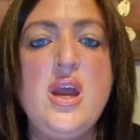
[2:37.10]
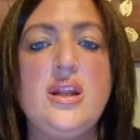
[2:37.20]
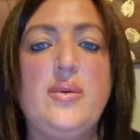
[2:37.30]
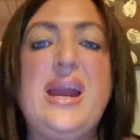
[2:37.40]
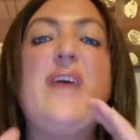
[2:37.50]

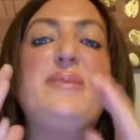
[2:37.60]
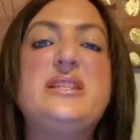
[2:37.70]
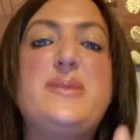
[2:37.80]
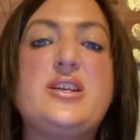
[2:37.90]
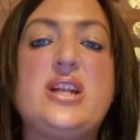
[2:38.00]
Now, we have been
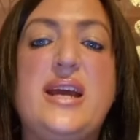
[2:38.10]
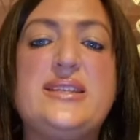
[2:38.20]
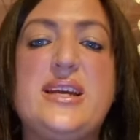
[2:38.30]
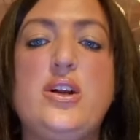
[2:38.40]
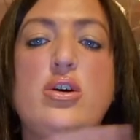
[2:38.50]

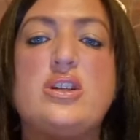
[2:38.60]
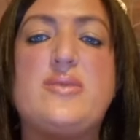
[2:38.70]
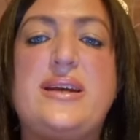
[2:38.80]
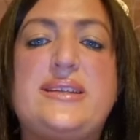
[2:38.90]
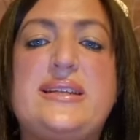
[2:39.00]
specialising in horse
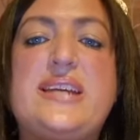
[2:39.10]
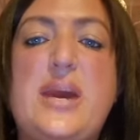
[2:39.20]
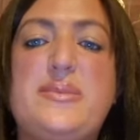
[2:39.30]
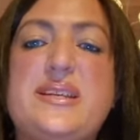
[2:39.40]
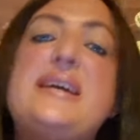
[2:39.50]
racing
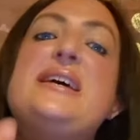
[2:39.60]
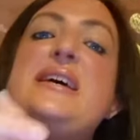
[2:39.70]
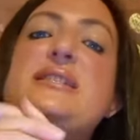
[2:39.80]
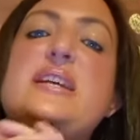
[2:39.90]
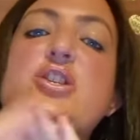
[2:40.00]
tips
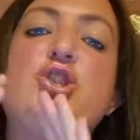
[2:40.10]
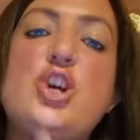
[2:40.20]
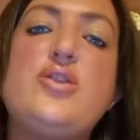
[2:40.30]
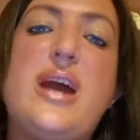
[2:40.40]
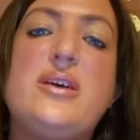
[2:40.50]
since
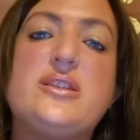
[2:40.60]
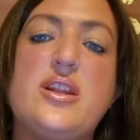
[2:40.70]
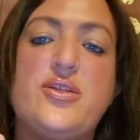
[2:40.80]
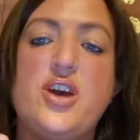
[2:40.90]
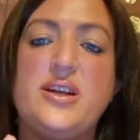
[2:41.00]

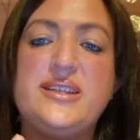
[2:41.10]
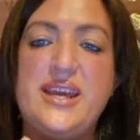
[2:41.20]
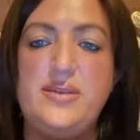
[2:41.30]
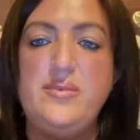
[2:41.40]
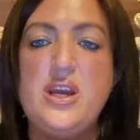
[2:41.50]

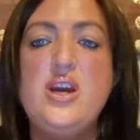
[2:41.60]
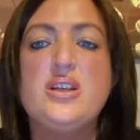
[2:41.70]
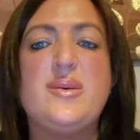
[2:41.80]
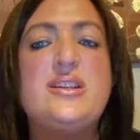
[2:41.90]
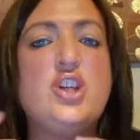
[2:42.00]
2013.
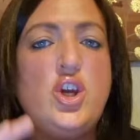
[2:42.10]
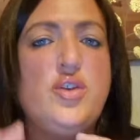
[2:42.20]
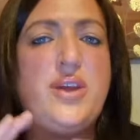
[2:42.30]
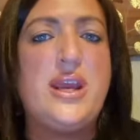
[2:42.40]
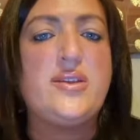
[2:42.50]
So I do
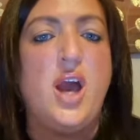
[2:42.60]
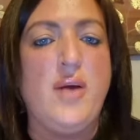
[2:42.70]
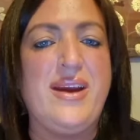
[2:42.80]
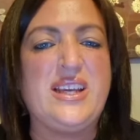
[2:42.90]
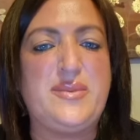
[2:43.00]
think that
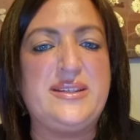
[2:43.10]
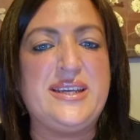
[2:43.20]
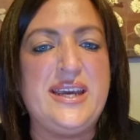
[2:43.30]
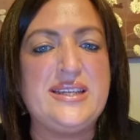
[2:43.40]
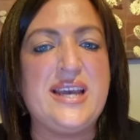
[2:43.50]
our
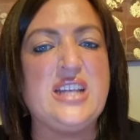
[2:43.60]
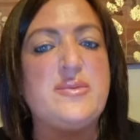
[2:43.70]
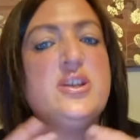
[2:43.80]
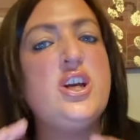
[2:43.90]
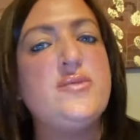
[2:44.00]
expertise has
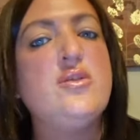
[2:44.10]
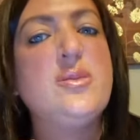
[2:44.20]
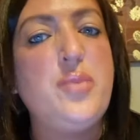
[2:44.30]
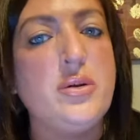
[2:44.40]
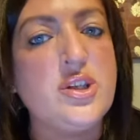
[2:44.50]
been useful to
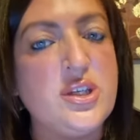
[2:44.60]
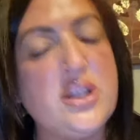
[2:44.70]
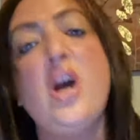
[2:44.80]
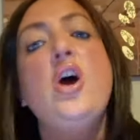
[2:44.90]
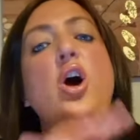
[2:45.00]
punters
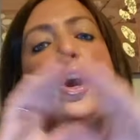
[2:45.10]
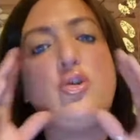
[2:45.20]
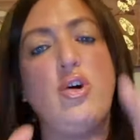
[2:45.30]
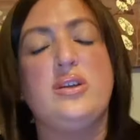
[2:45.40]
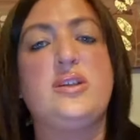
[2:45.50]

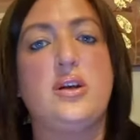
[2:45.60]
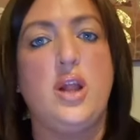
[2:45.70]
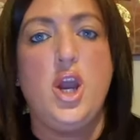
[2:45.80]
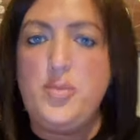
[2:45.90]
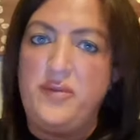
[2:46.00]
across the
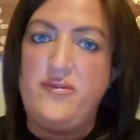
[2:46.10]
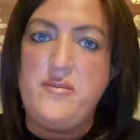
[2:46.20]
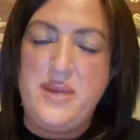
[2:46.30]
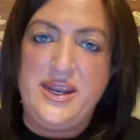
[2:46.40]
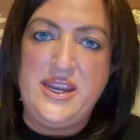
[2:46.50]
globe for
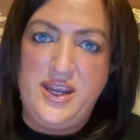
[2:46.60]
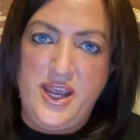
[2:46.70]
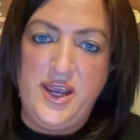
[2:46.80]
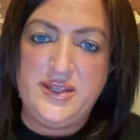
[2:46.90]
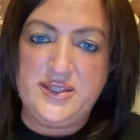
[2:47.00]
many
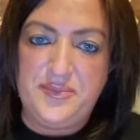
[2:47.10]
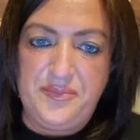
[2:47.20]
years.